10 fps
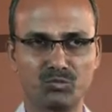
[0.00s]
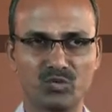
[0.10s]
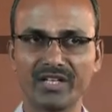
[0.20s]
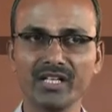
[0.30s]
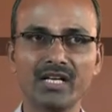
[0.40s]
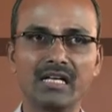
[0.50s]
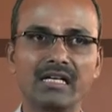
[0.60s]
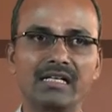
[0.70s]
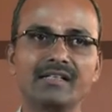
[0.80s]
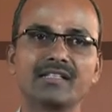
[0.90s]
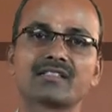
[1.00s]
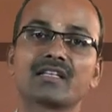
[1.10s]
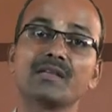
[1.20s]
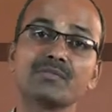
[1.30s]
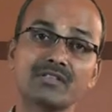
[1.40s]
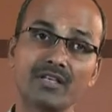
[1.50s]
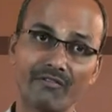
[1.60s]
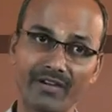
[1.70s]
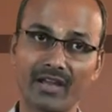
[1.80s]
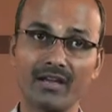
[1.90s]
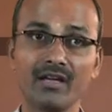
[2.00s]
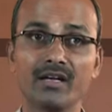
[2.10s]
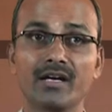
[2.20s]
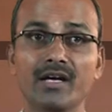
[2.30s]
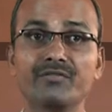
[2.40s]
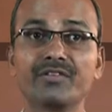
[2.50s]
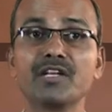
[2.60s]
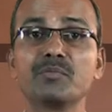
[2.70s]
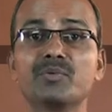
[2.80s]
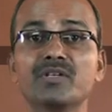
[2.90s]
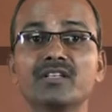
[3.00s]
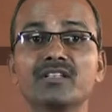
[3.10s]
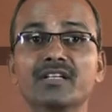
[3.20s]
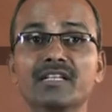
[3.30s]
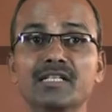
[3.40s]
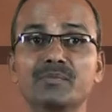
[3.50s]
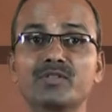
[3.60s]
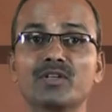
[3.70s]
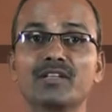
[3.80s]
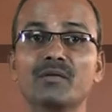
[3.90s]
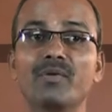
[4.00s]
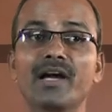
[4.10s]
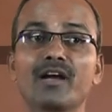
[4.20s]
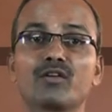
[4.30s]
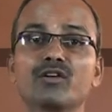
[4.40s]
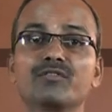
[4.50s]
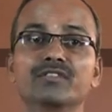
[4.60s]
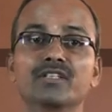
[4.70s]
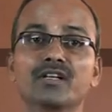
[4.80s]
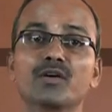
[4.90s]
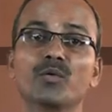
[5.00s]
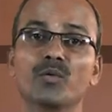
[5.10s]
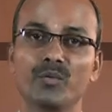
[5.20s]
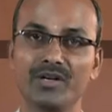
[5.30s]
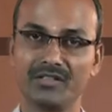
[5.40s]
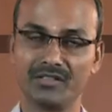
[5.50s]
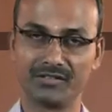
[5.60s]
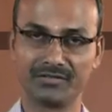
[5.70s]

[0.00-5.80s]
okay, and describes the way a free bird leaps on the back of the wind.